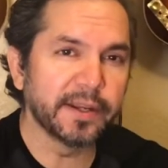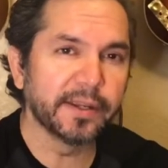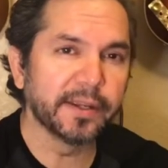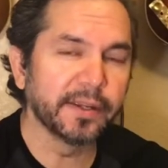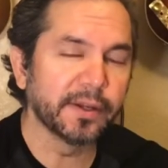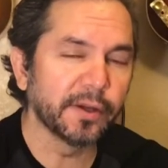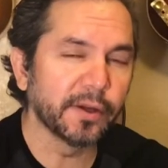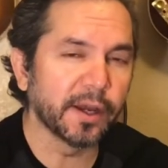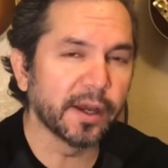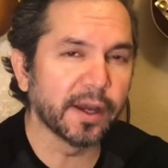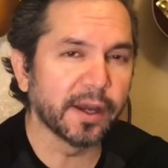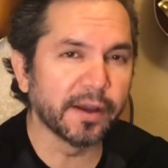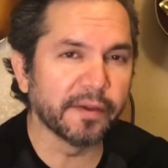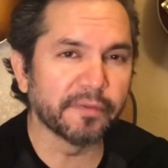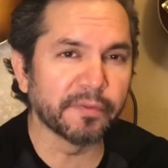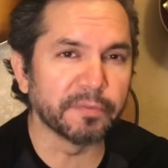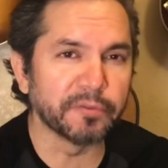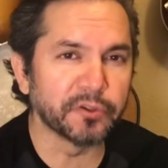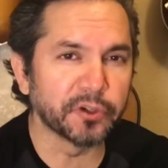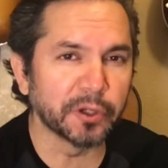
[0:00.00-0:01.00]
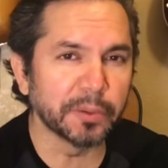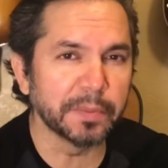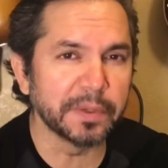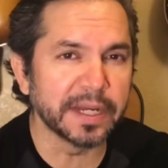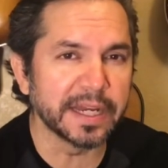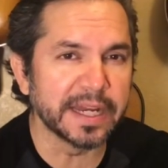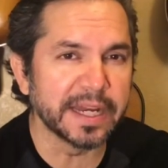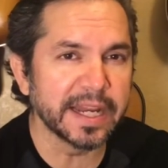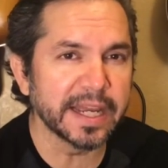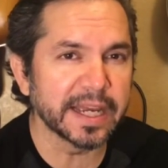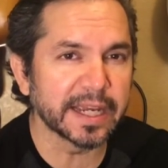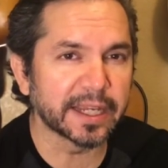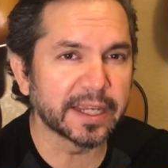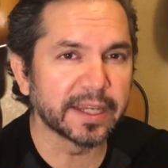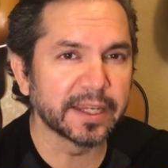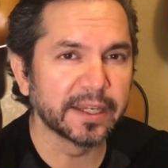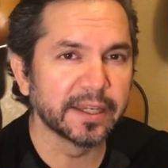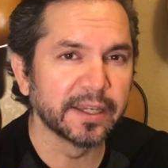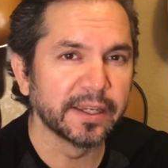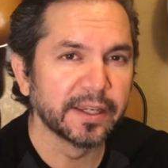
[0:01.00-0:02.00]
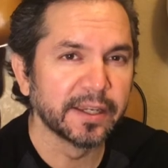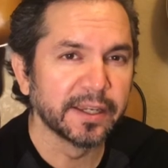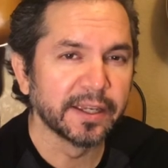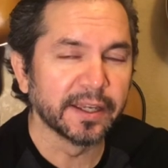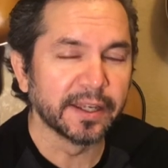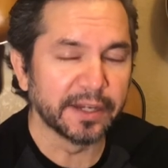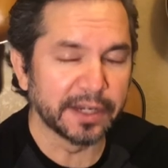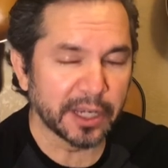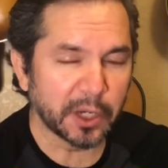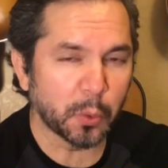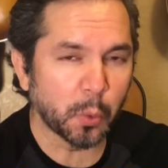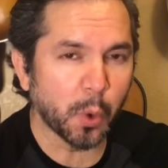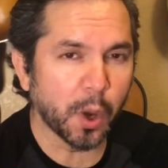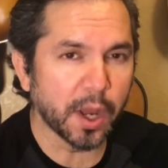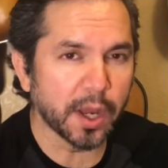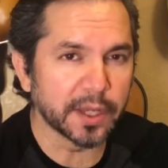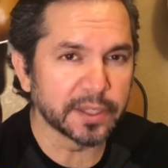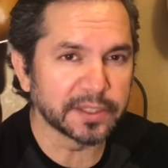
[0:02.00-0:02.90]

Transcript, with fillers: uh, from Germany, Nick, Nick Wass,